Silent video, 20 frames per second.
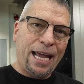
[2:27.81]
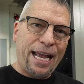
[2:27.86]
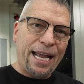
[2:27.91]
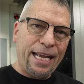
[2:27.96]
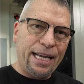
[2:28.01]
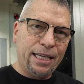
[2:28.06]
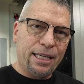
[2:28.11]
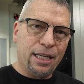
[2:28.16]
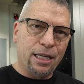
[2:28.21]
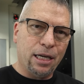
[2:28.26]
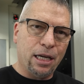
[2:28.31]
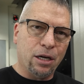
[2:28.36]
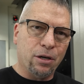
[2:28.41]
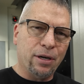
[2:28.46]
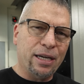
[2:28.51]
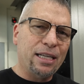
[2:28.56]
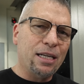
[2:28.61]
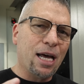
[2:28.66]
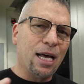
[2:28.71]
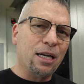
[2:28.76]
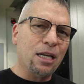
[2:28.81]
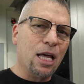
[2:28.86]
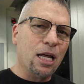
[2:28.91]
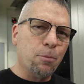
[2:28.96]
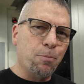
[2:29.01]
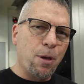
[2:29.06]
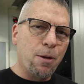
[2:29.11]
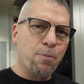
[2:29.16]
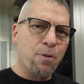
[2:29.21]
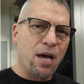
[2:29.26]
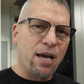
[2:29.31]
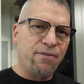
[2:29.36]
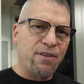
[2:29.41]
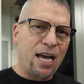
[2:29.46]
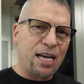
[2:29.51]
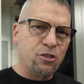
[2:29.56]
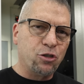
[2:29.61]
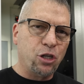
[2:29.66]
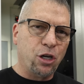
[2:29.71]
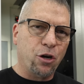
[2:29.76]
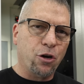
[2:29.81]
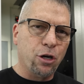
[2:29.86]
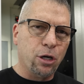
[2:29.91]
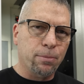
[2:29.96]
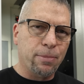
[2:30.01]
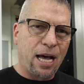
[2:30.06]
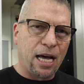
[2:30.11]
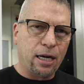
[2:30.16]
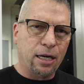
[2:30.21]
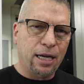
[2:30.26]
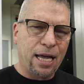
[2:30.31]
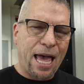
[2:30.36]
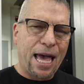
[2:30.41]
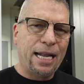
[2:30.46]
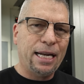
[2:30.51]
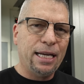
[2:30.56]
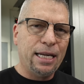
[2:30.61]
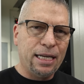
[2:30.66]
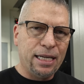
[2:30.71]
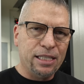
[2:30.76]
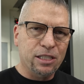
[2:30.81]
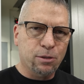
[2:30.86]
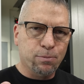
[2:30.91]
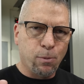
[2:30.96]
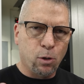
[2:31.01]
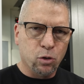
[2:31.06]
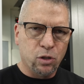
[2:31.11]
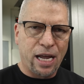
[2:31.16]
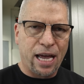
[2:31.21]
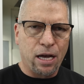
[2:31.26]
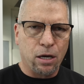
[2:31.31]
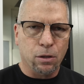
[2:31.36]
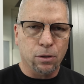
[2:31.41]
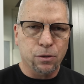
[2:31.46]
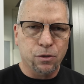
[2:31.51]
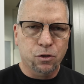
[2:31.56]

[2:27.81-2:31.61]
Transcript: Inconel, and not a lot of people have actually heard about it, and it is Monel.